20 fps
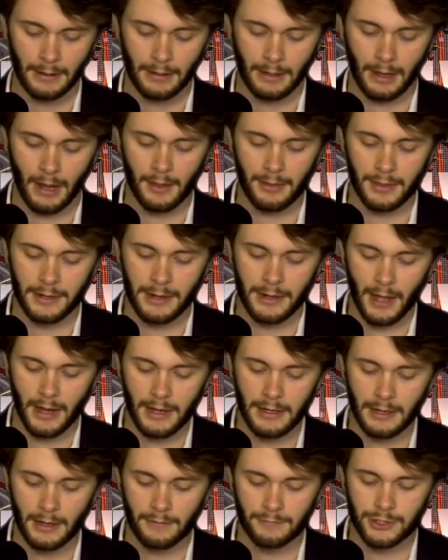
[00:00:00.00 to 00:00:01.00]
On the
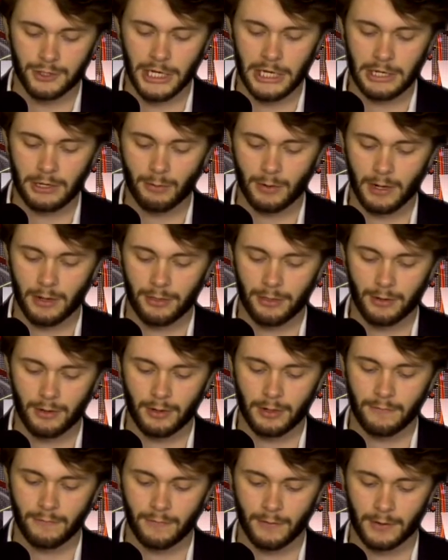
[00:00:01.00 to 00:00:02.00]
night of January
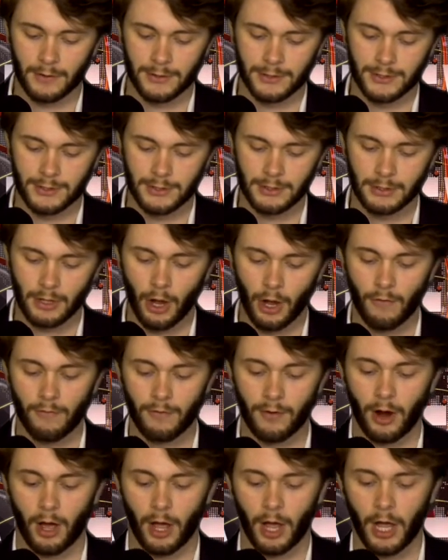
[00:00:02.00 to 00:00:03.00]
31st,
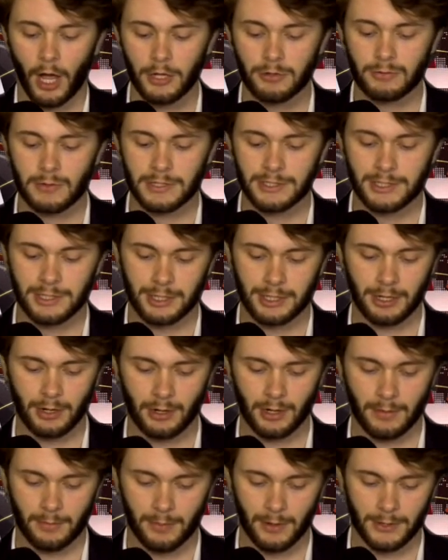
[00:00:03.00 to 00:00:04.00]
over 100
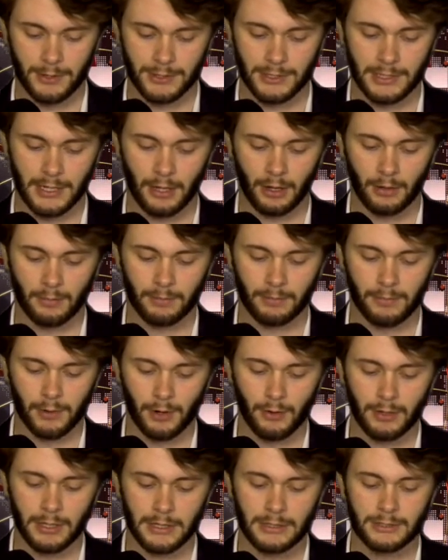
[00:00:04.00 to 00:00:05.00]
security personnel
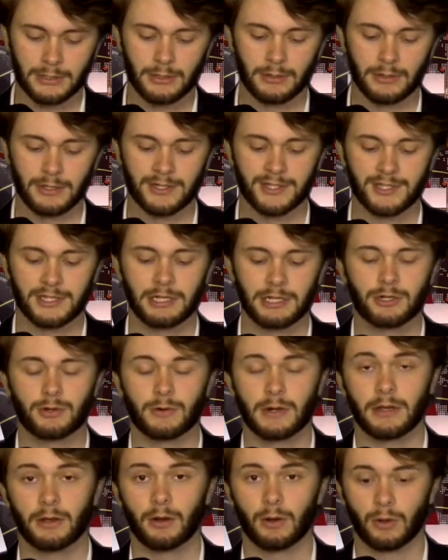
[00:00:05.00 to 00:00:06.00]
broke into the
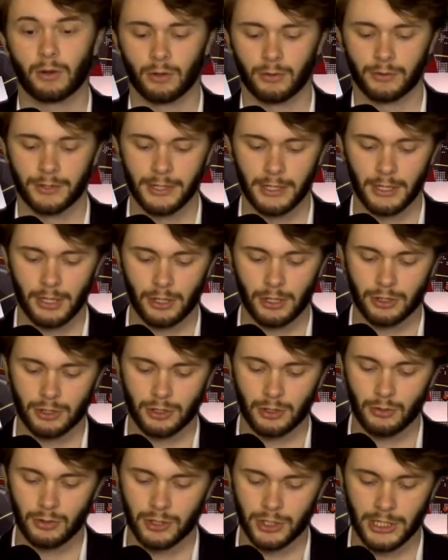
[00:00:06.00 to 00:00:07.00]
century old
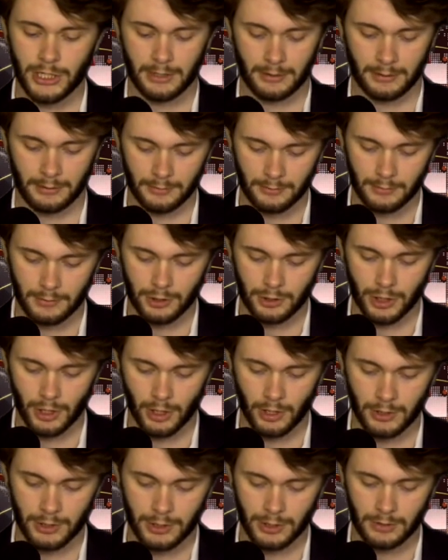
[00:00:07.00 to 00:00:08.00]
Shushin
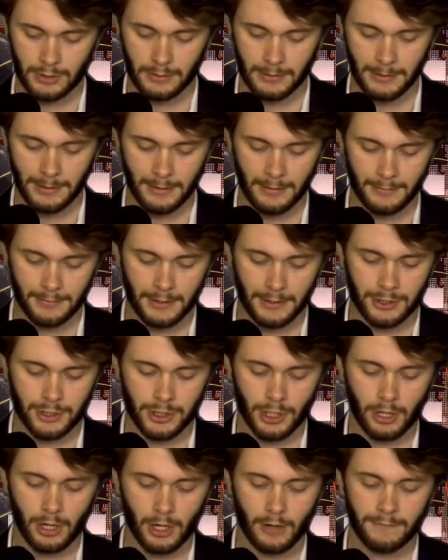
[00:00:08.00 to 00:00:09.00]
Church, they
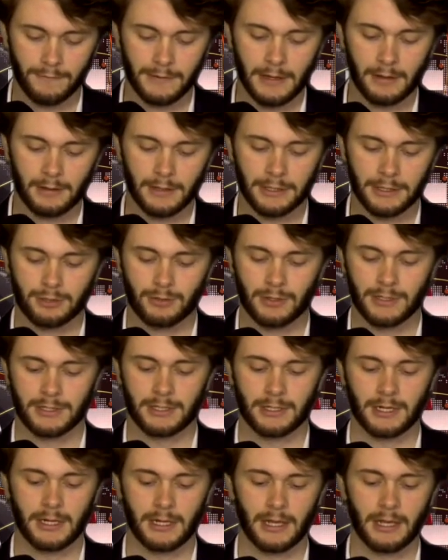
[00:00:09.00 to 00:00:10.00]
shut off the
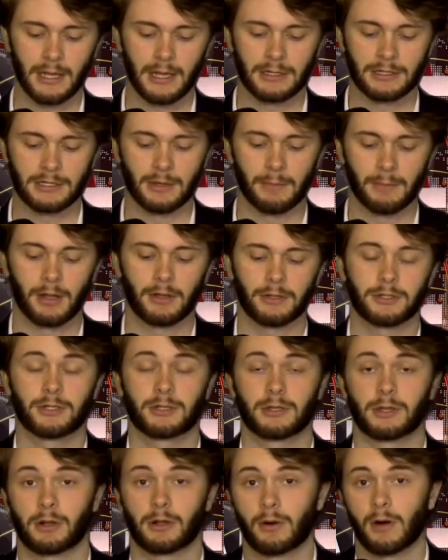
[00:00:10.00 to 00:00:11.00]
electricity and
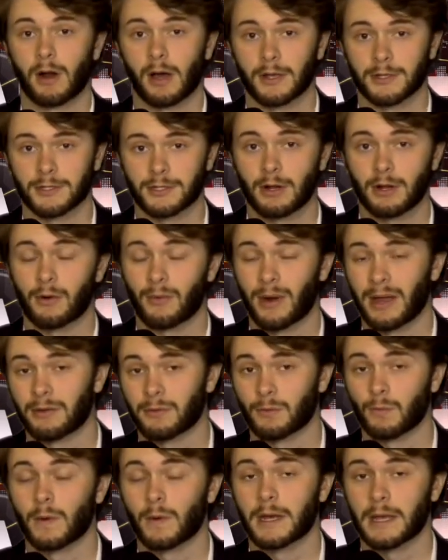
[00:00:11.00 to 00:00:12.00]
demolished the cross around
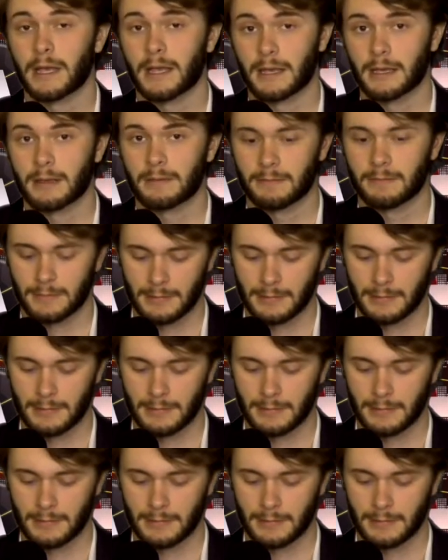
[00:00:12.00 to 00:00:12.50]
1 a.m.